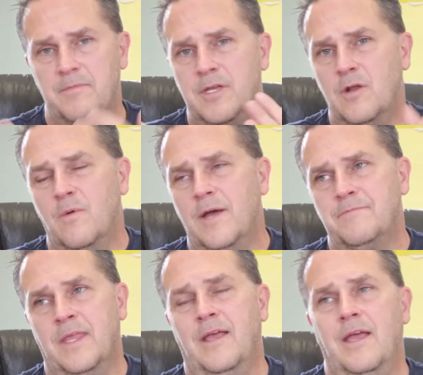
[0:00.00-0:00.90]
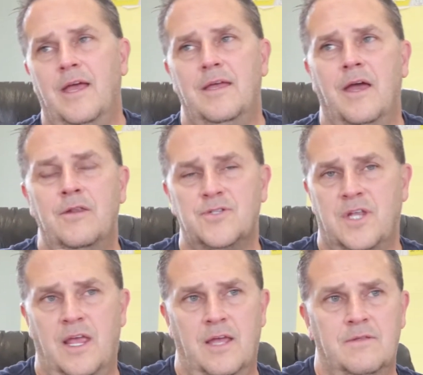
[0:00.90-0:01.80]
you know what? I
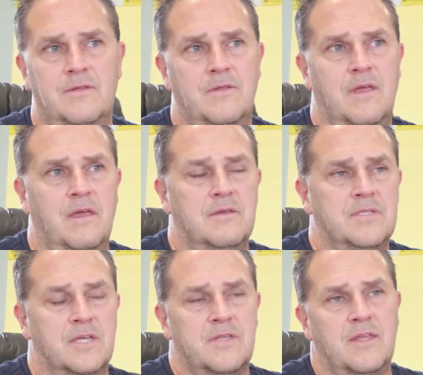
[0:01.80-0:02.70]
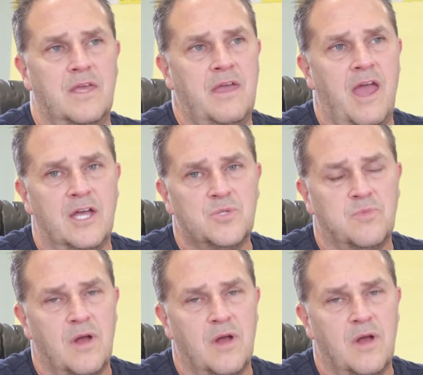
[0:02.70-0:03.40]
understand that it sounds like the cash